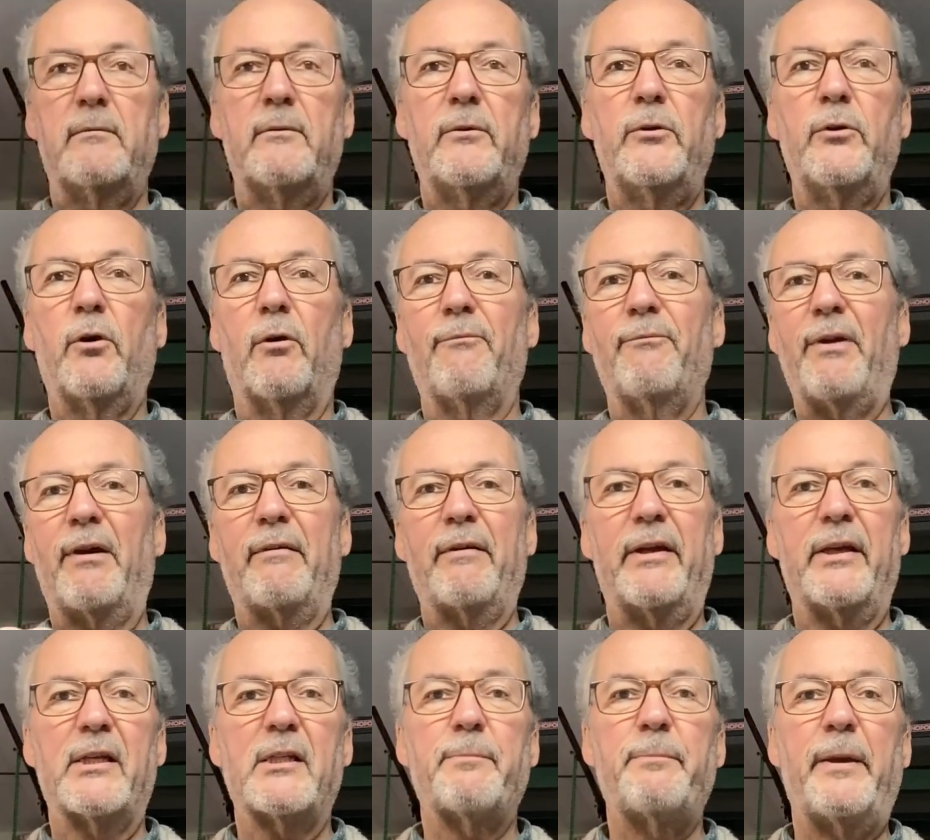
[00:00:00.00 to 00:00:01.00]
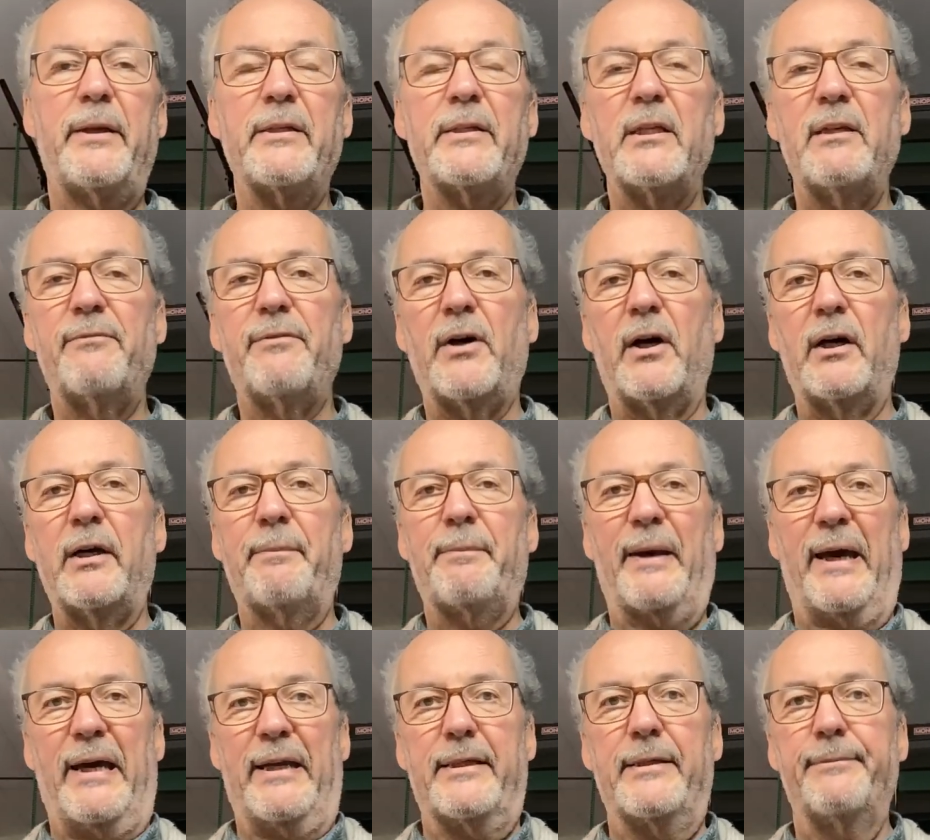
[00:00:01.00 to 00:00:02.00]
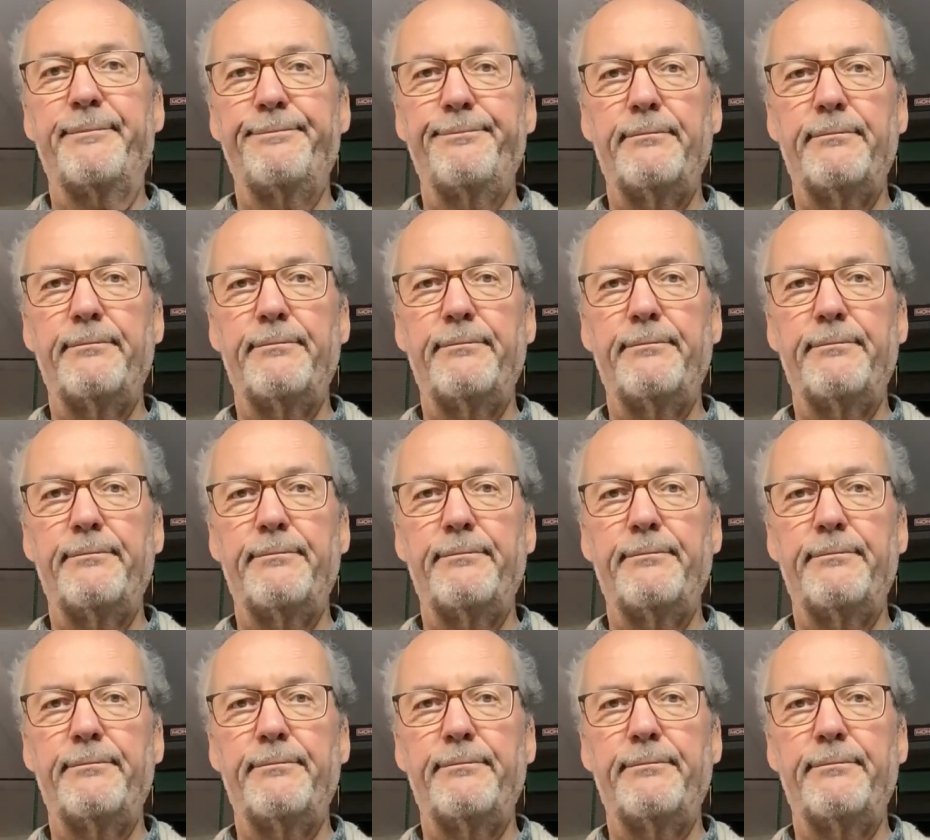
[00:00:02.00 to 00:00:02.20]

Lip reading: not very expensive, iPad.